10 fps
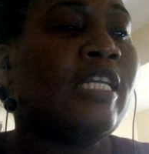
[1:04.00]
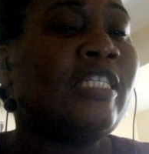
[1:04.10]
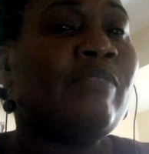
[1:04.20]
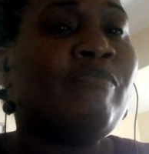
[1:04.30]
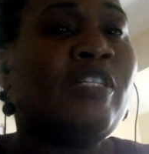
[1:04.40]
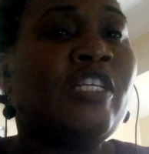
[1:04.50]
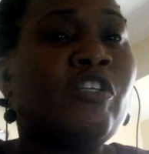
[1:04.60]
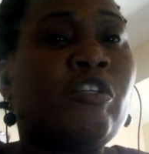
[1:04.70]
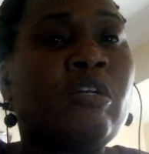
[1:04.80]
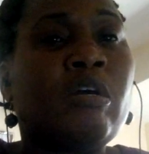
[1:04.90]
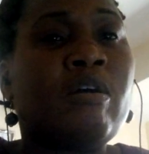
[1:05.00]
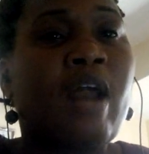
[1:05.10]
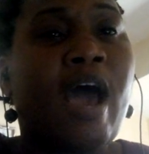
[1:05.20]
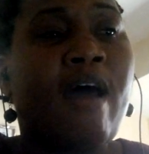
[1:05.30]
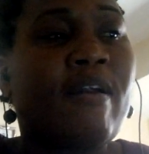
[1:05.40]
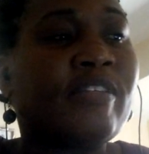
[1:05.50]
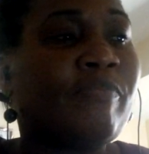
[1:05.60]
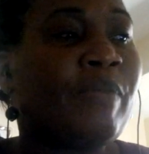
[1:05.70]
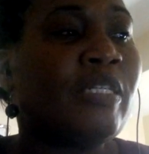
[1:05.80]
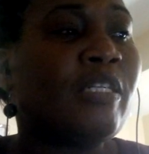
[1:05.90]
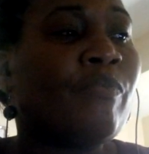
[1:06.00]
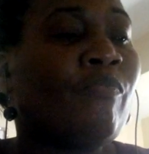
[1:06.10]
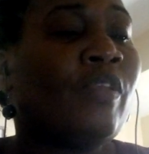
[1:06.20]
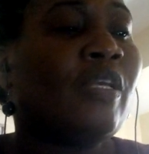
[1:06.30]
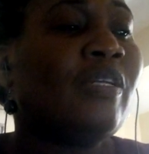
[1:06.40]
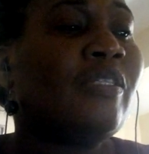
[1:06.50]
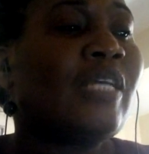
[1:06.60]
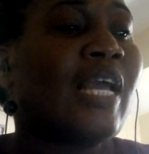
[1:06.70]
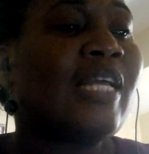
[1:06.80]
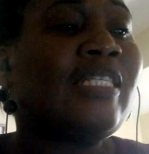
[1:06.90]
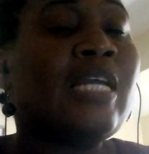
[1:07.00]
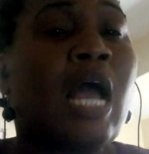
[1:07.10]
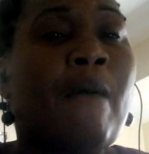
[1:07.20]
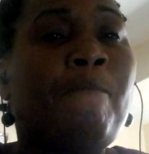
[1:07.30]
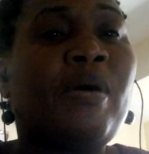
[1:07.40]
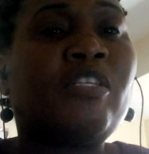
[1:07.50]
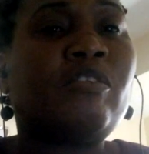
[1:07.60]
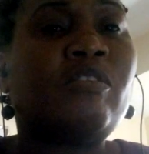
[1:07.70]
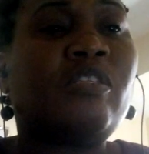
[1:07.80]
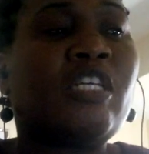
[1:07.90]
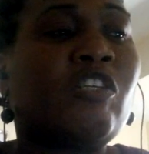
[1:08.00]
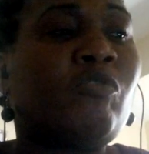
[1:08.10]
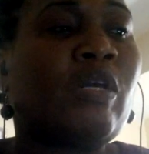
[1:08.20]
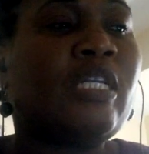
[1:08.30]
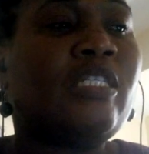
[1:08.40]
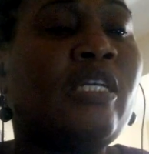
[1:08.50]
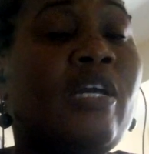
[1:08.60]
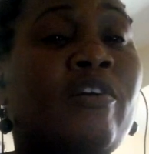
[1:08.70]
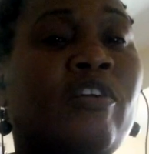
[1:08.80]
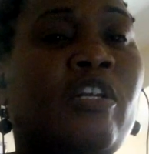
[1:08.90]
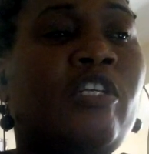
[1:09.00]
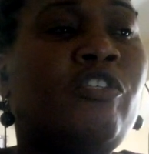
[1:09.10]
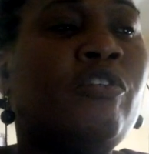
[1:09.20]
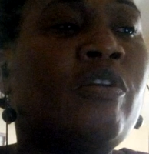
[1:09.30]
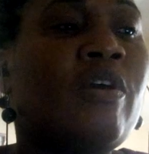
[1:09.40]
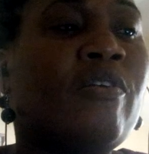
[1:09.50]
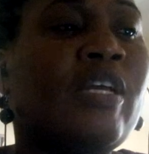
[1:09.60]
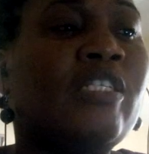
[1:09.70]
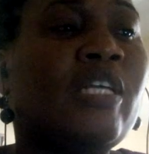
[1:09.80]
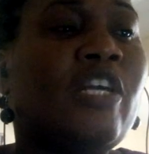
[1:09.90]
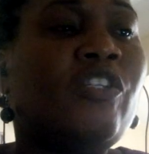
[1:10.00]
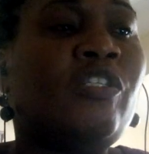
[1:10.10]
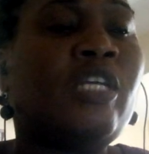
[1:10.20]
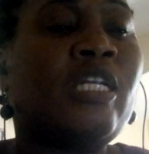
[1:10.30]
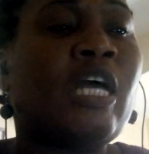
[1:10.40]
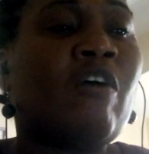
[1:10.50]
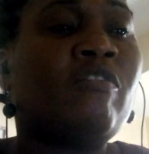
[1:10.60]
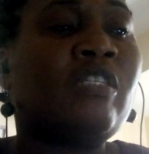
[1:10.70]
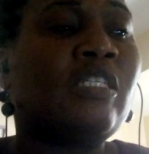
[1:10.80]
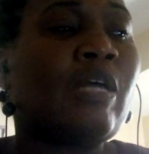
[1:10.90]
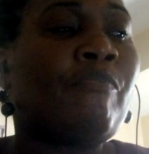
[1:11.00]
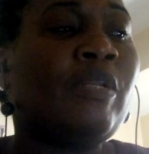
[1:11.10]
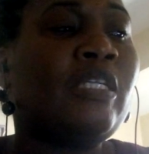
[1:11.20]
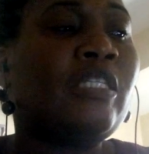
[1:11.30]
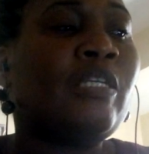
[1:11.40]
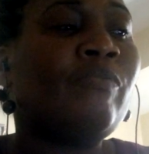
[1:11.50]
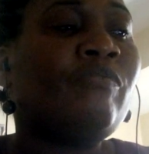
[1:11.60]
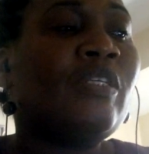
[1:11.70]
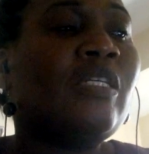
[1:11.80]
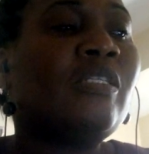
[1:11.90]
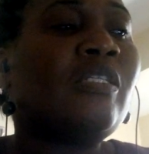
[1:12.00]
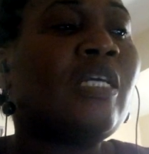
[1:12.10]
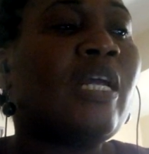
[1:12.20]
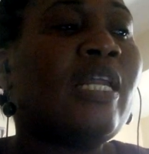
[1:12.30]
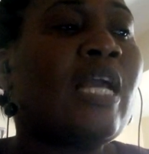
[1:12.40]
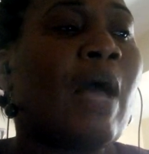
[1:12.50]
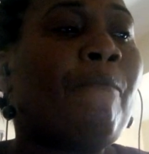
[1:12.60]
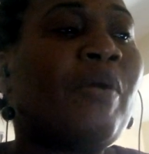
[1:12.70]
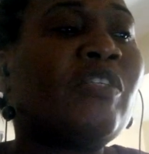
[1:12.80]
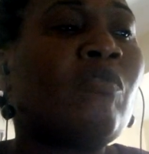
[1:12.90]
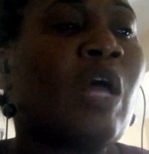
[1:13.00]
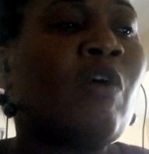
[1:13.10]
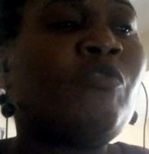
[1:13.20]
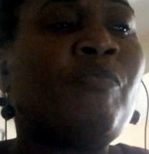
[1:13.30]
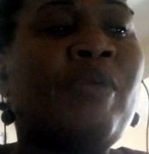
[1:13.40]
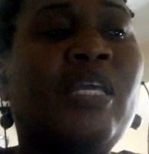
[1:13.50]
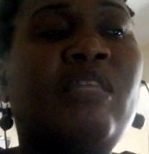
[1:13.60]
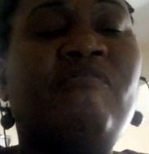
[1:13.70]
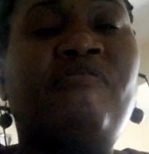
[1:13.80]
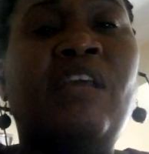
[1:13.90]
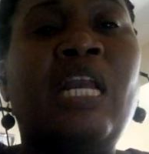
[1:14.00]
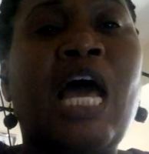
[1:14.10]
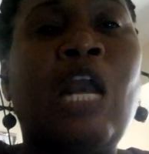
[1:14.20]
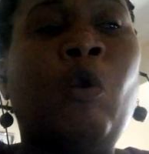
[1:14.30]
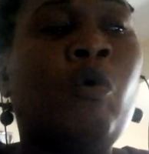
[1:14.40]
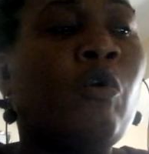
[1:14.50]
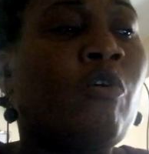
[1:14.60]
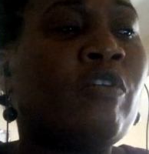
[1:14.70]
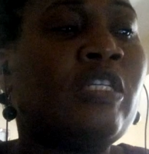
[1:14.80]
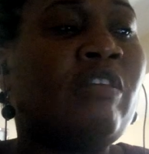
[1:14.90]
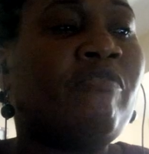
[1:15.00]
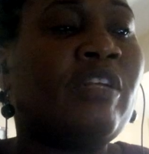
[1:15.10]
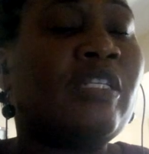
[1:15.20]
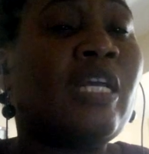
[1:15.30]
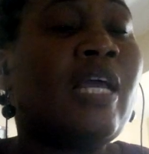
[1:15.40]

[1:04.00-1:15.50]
intimidation or harassment, targeting a person's sexuality, religion, race, gender, or disability, singling a person out to make them feel alone or different.